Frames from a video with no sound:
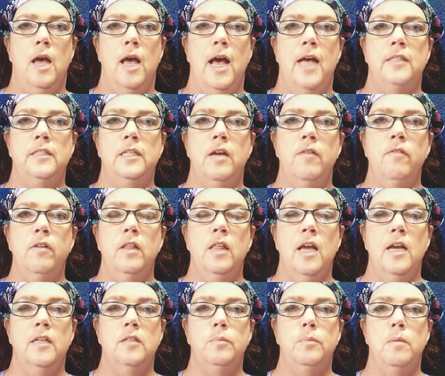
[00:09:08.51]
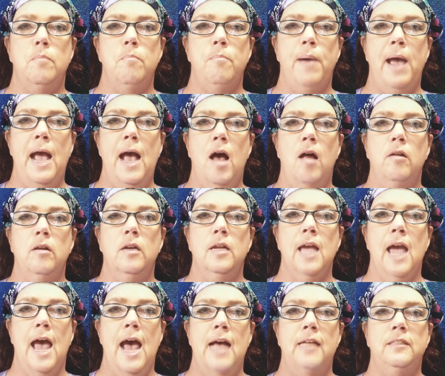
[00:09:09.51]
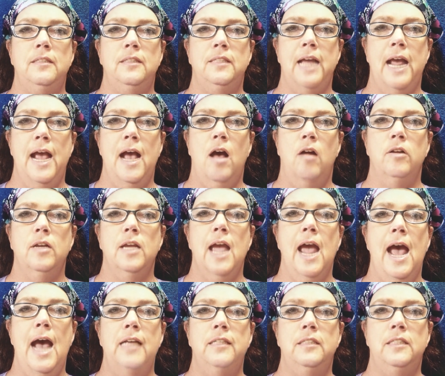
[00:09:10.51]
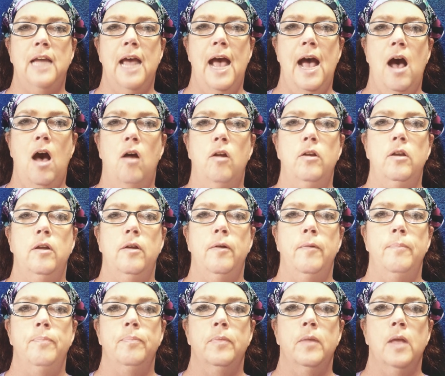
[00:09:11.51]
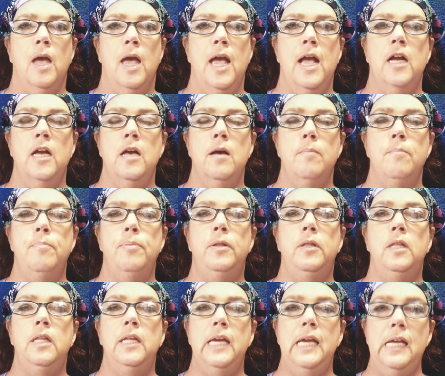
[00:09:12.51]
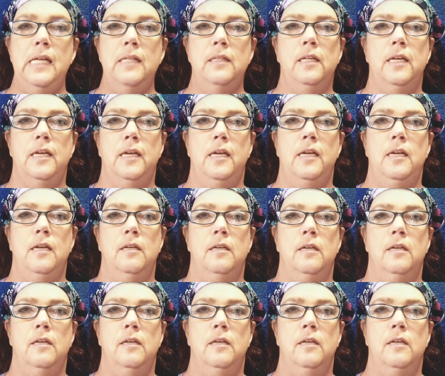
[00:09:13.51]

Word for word: As everything has been bound, cast down, cast out, and completely